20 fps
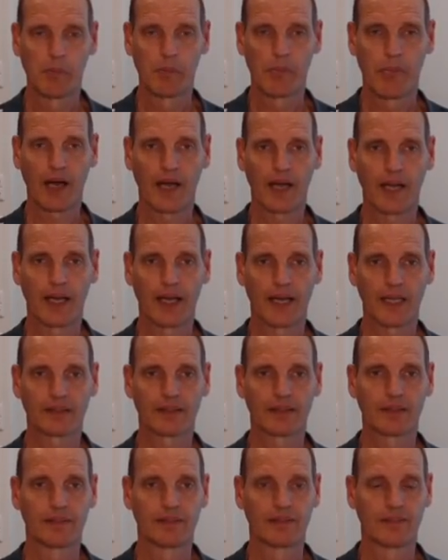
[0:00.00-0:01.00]
pi
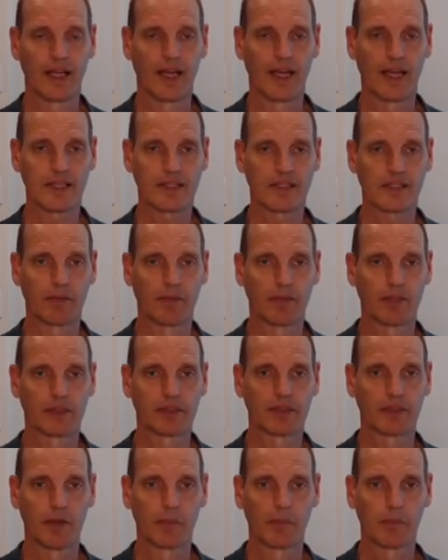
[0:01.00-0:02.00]
hat
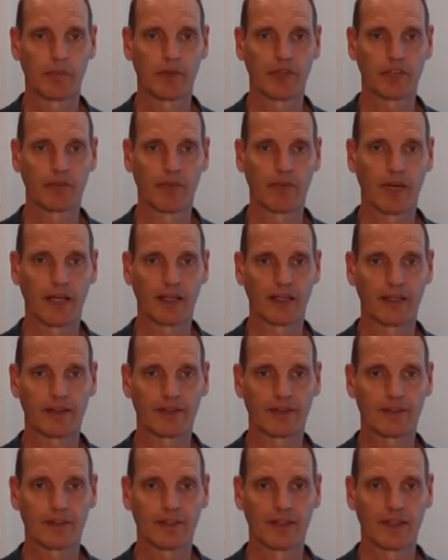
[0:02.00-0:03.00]
estimate plus
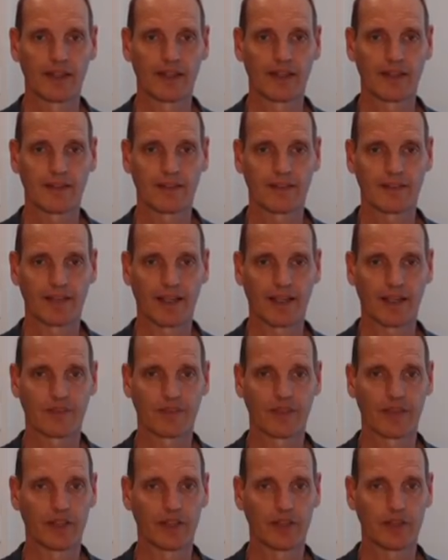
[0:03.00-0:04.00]
minus z
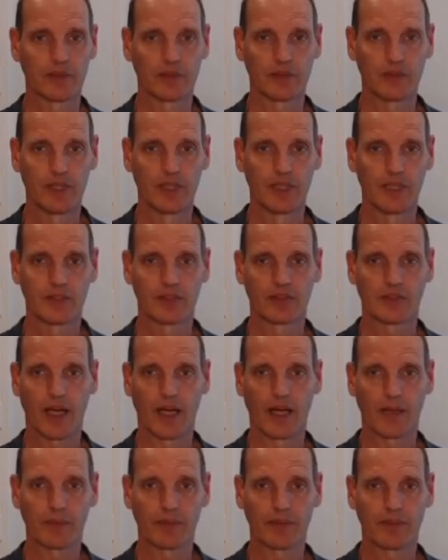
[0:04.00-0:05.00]
value
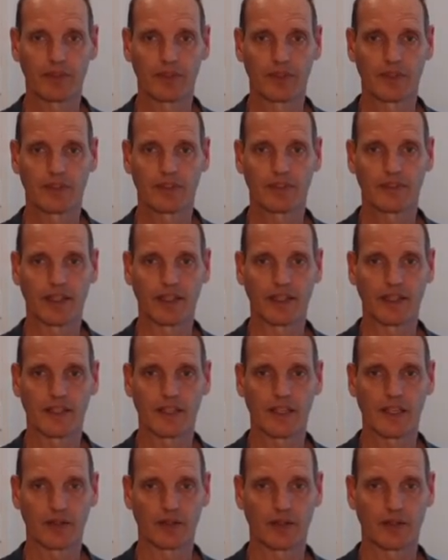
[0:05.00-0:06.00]
times standard
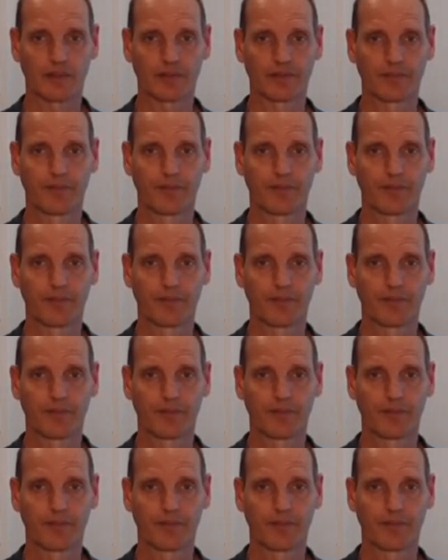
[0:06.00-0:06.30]
error.